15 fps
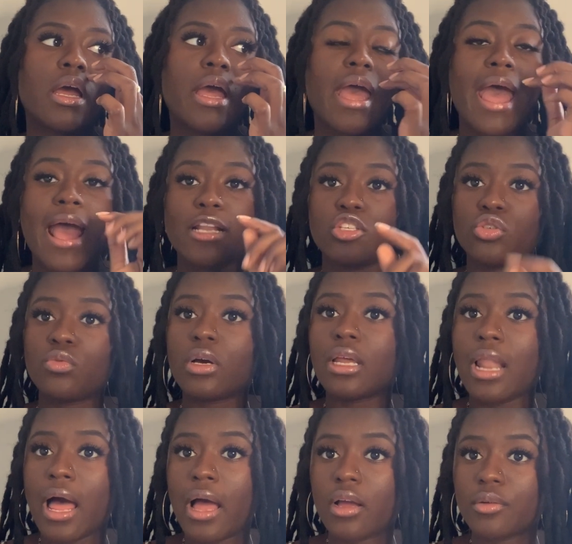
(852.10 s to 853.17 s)
At 2
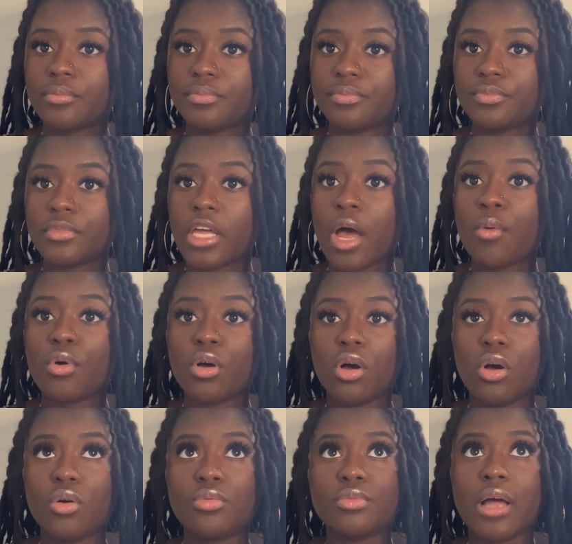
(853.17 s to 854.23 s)
o'clock, I
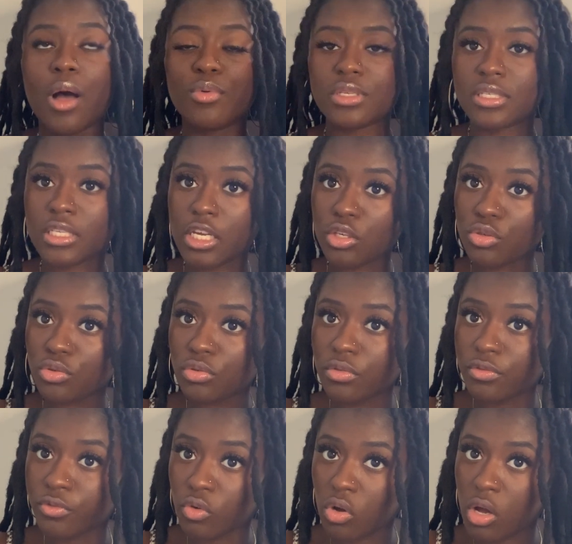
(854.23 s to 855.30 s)
will signal
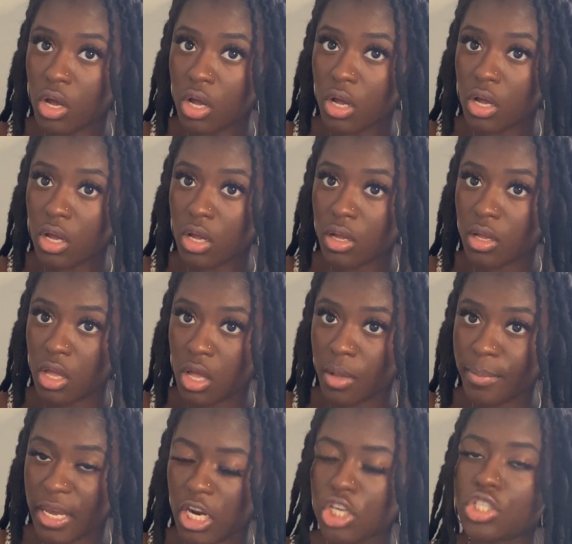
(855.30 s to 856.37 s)
for a
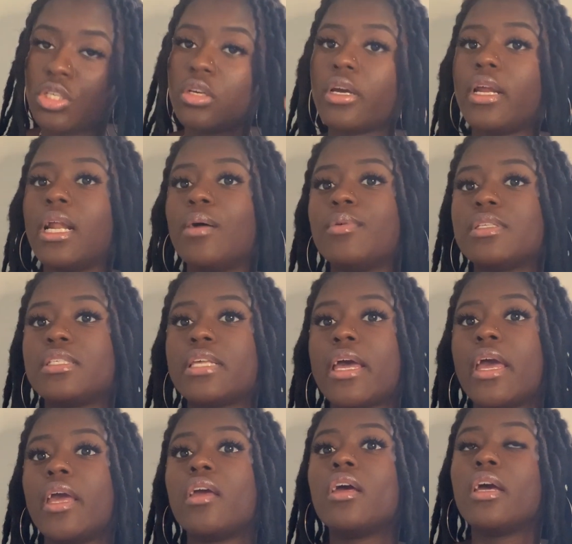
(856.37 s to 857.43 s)
manager, and I would
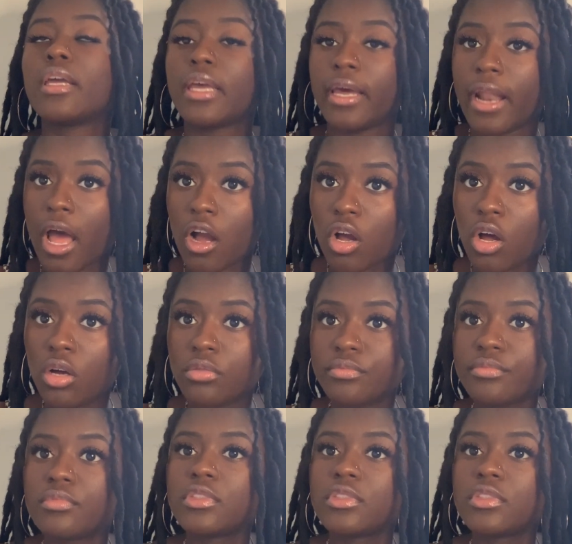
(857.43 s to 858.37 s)
say, can I go?